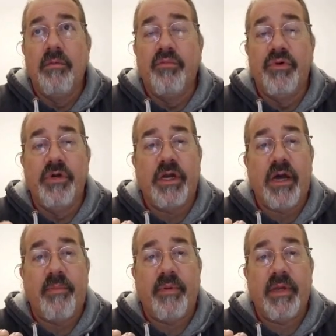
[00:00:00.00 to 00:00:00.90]
put
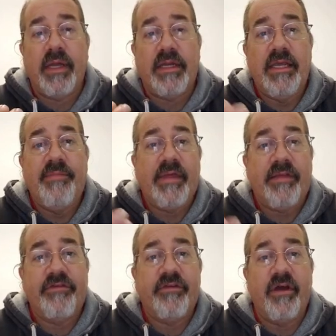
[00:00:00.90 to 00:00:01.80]
up and keep
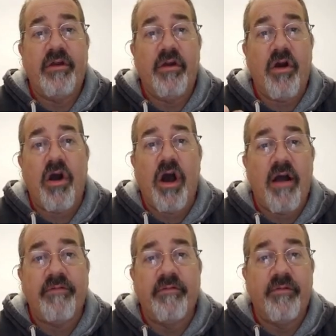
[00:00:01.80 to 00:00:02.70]
that sun
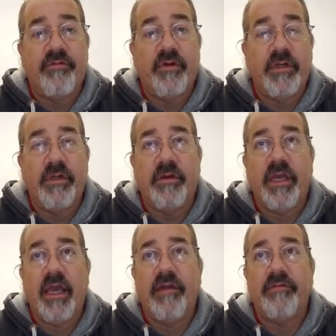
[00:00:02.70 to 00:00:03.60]
off of the front of your
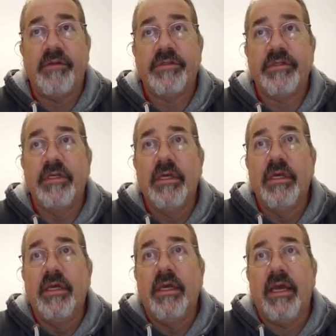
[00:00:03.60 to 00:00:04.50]
canvas.
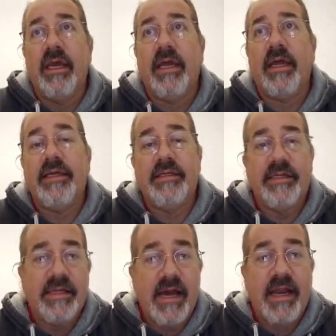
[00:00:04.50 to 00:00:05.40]
And I
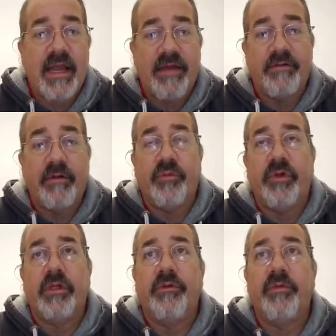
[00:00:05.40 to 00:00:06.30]
did not have an
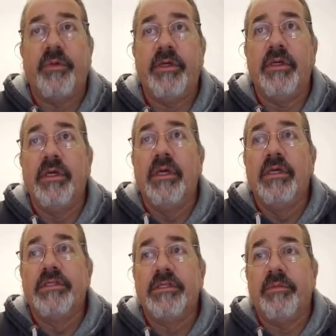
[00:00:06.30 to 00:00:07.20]
umbrella with me,
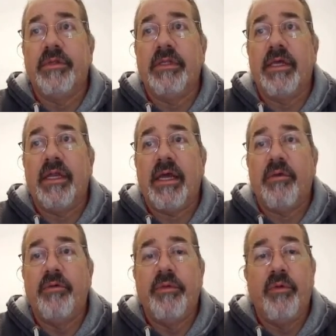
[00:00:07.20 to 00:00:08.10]
something that I
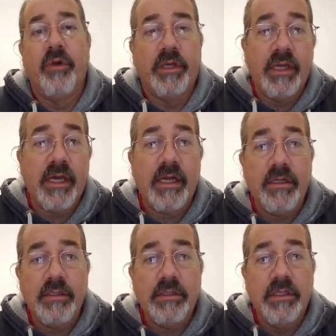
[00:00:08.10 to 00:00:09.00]
will be working
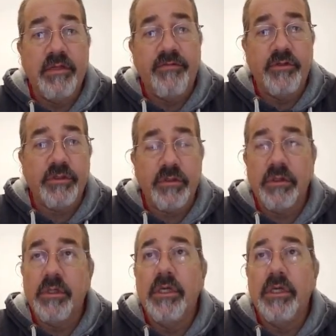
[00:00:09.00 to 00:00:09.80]
on in the future.